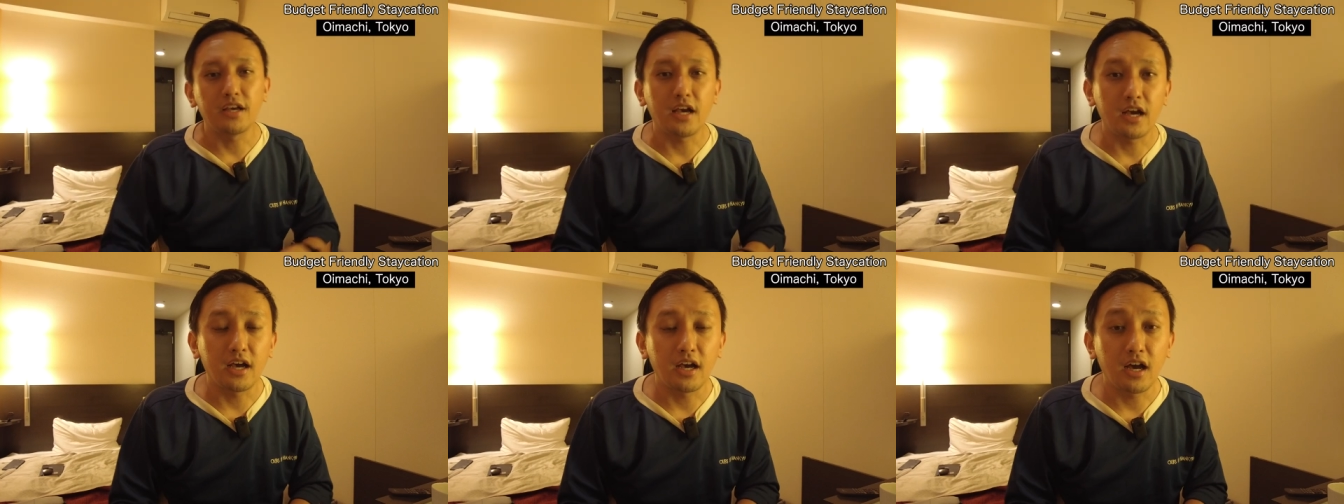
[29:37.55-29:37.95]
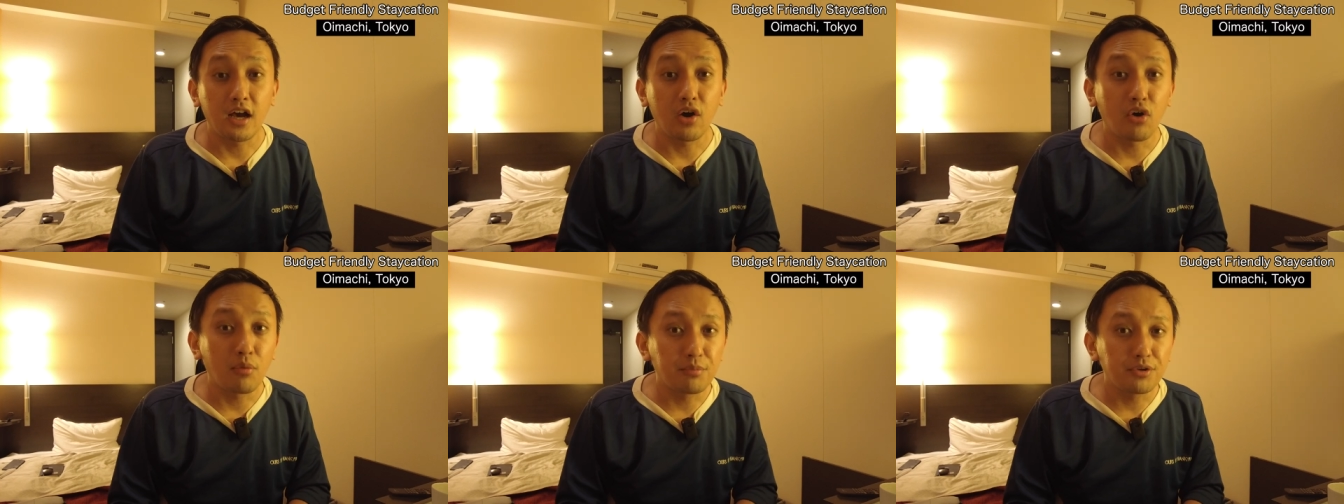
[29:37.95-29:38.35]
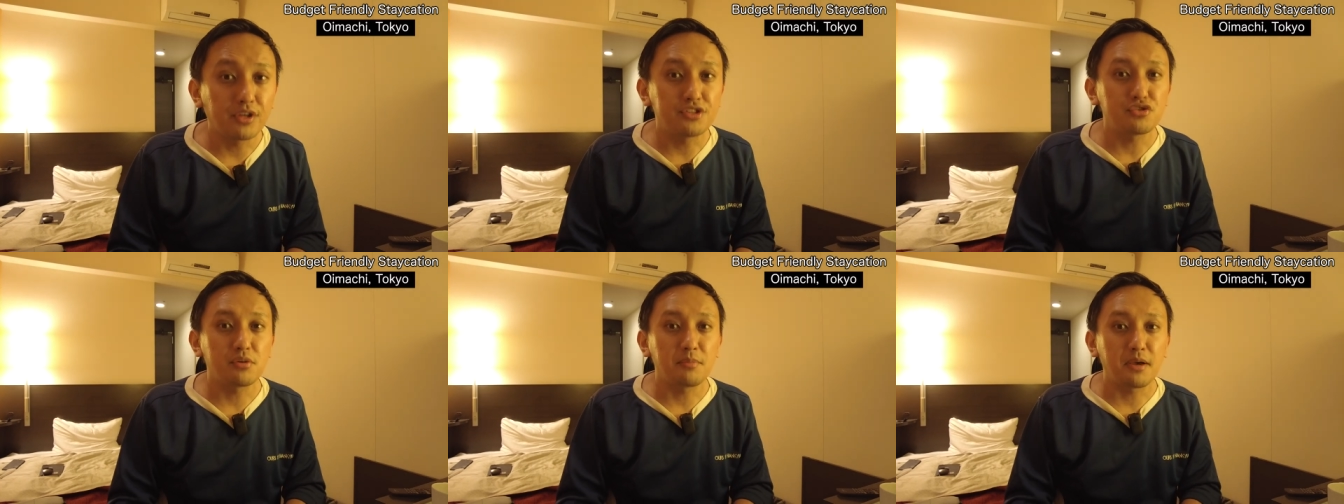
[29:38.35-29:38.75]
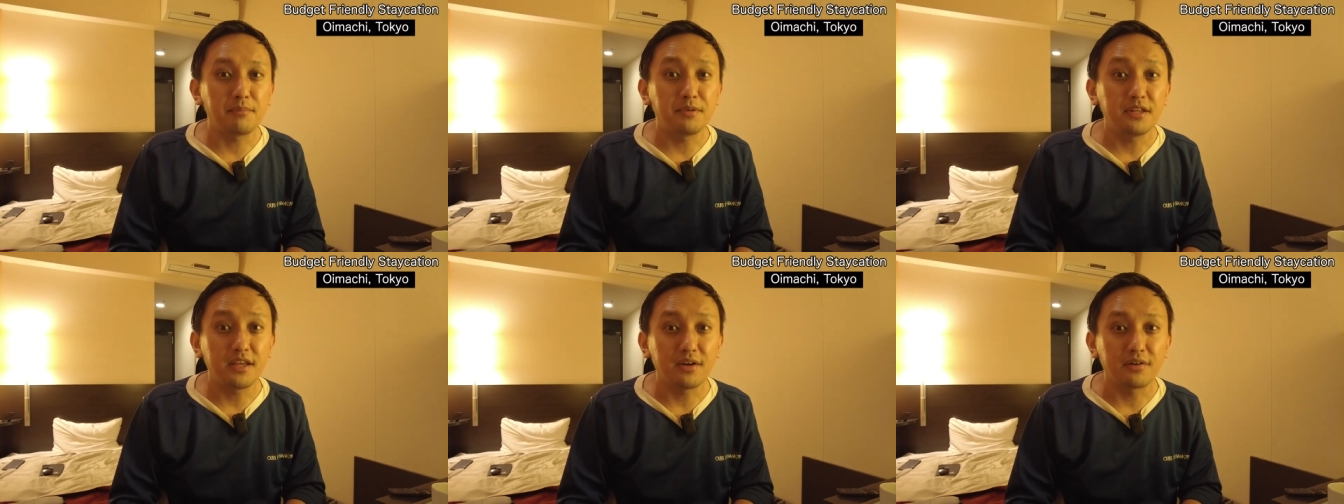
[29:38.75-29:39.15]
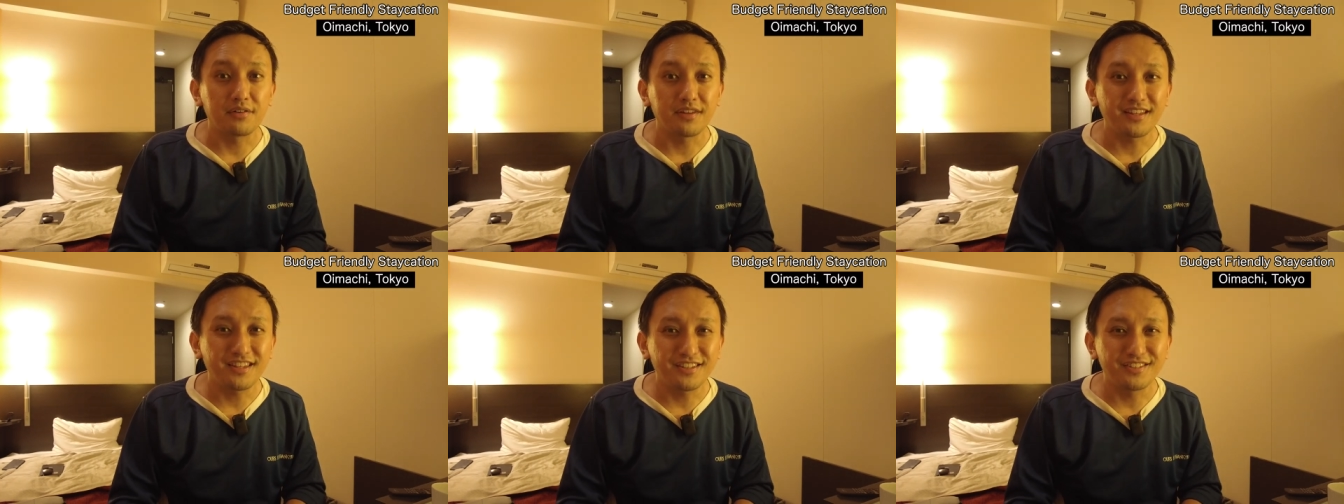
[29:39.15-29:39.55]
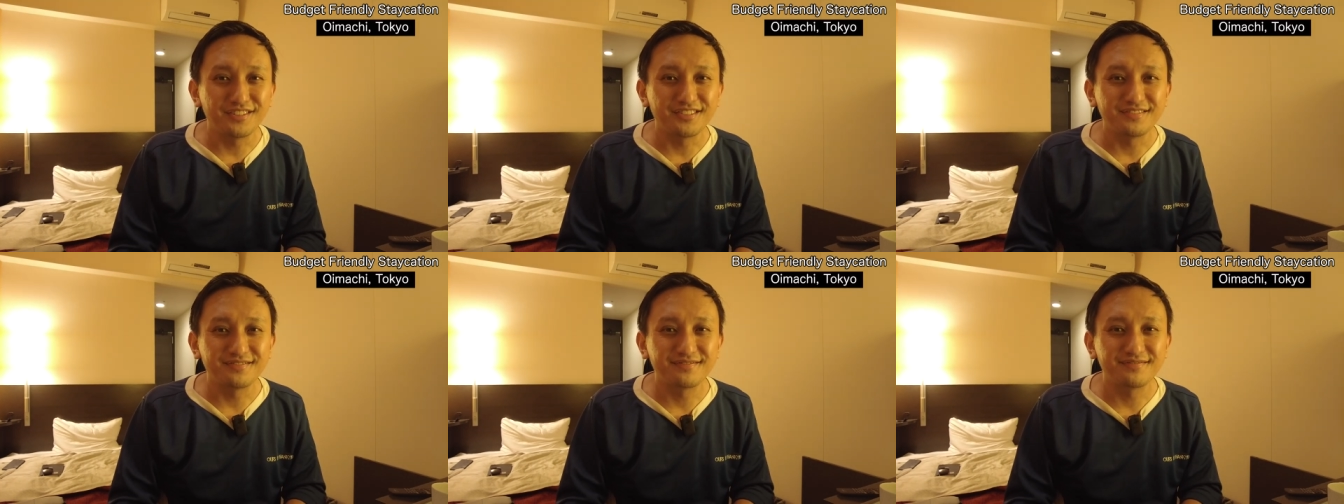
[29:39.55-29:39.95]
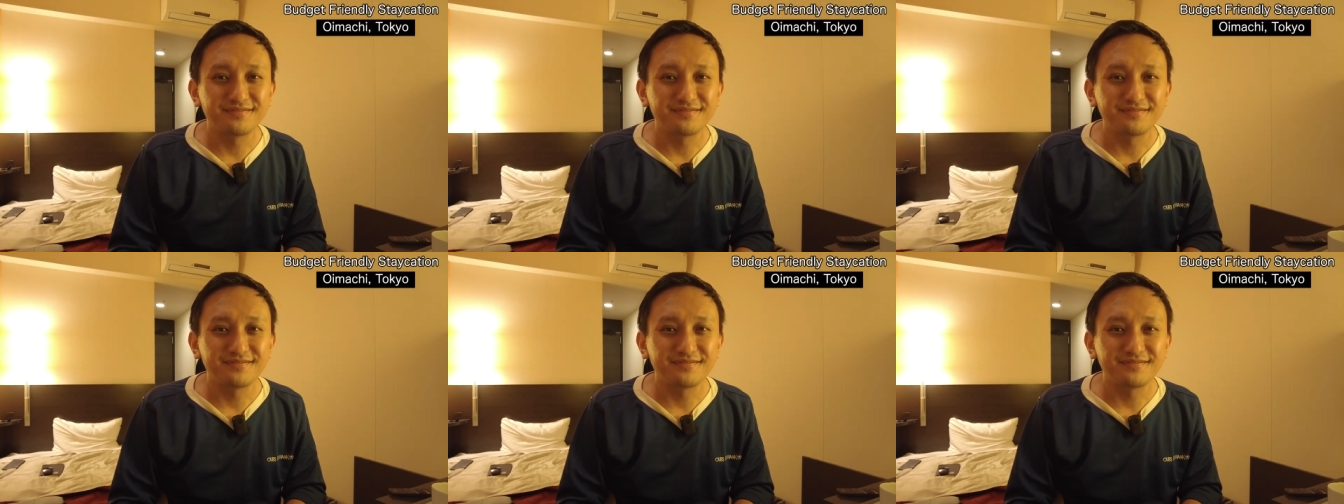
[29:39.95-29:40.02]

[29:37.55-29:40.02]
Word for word: Yeah, I hope you enjoyed my video. Thank you.